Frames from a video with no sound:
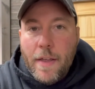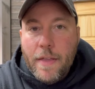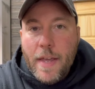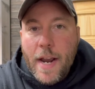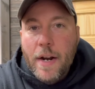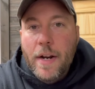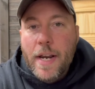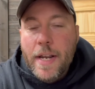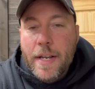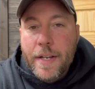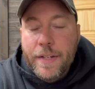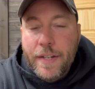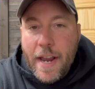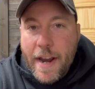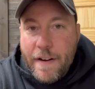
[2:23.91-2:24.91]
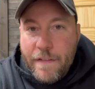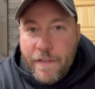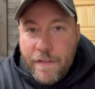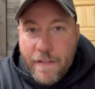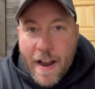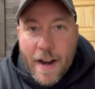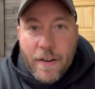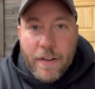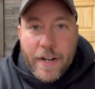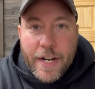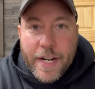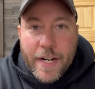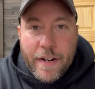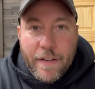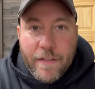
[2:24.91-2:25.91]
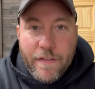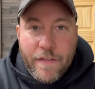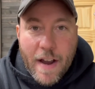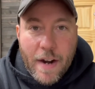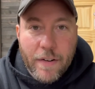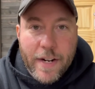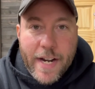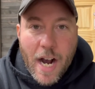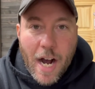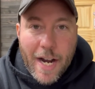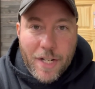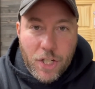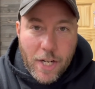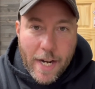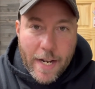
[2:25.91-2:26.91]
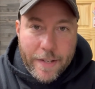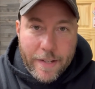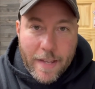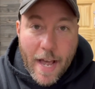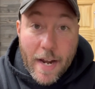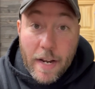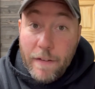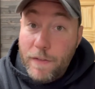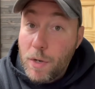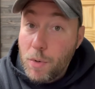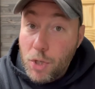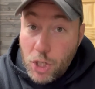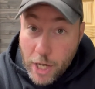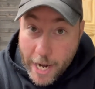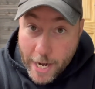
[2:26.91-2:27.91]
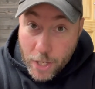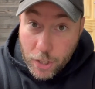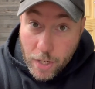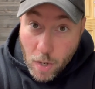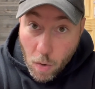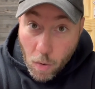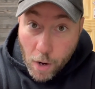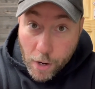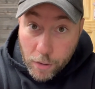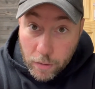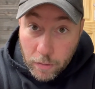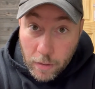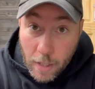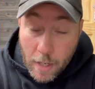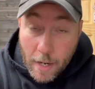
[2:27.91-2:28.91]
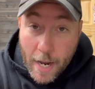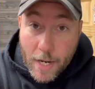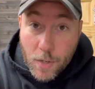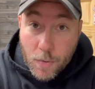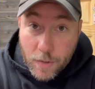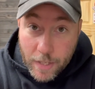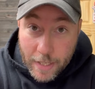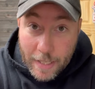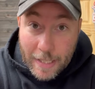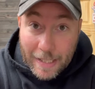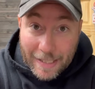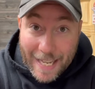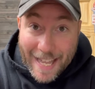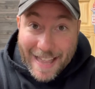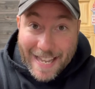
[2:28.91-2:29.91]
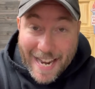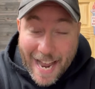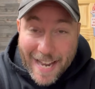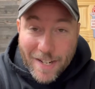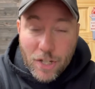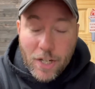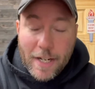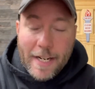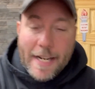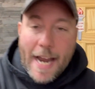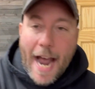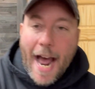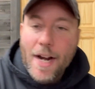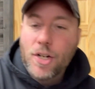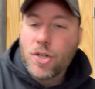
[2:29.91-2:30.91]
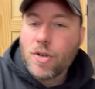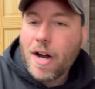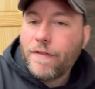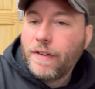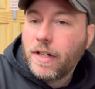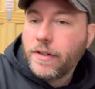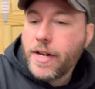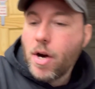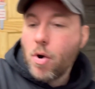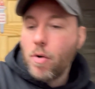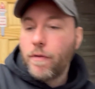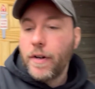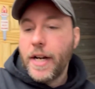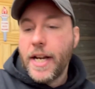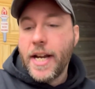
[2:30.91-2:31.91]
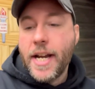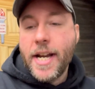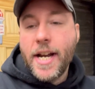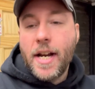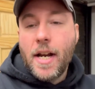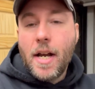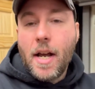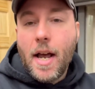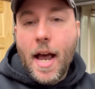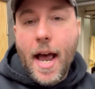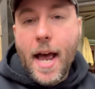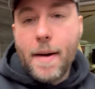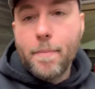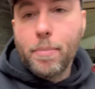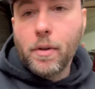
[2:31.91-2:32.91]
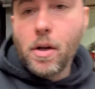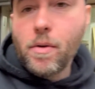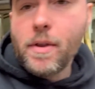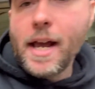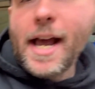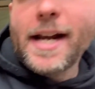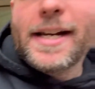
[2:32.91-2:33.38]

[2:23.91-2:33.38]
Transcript: There is a very, very high chance that if you change the oil and you didn't let the engine catastrophically overheat and blow the head